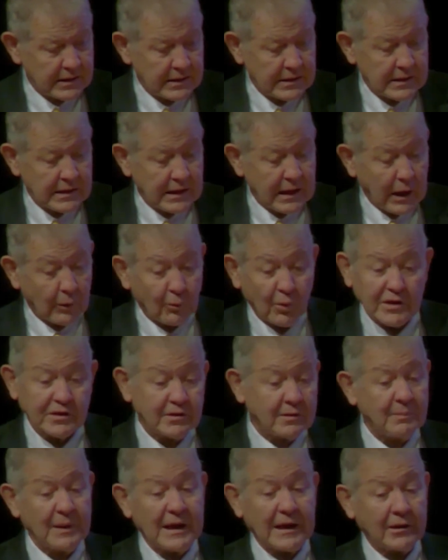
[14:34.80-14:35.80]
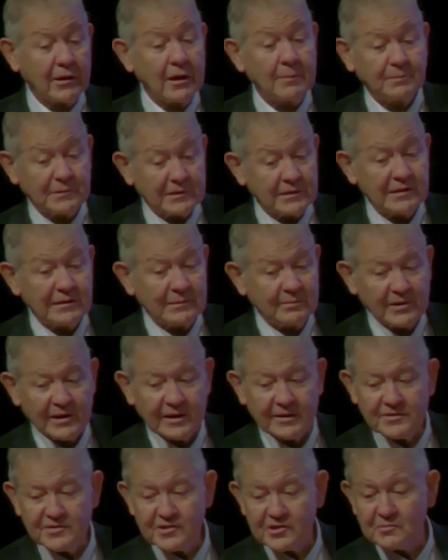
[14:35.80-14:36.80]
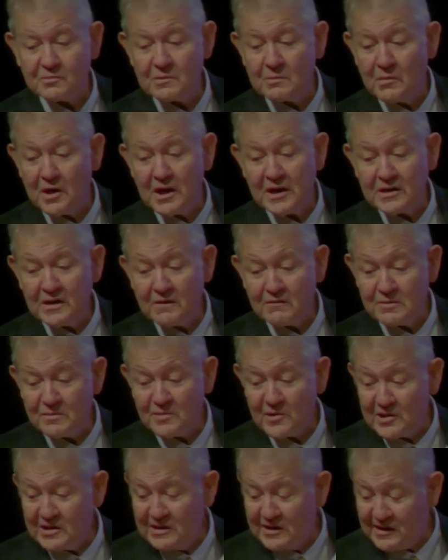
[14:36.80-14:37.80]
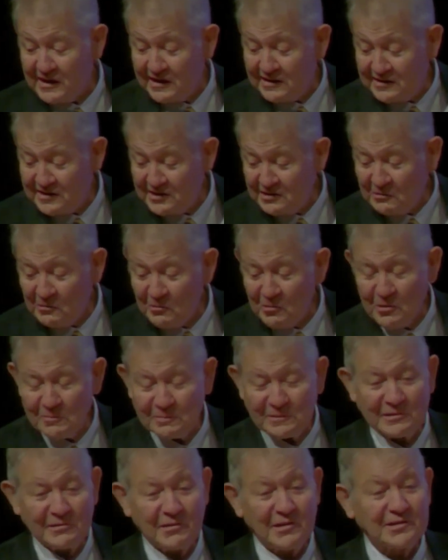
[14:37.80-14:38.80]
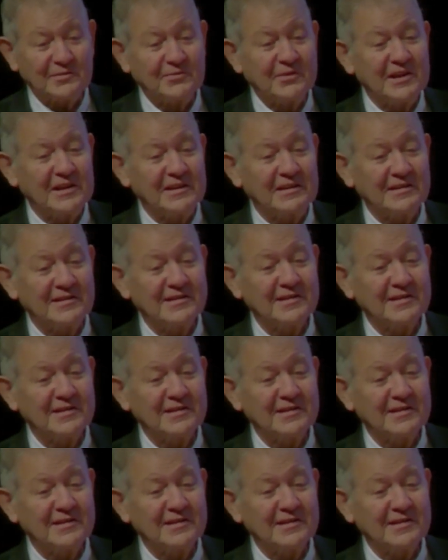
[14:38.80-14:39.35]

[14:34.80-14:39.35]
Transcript: I wanted to back up a little bit and just remind everybody that I did grow up in Las Vegas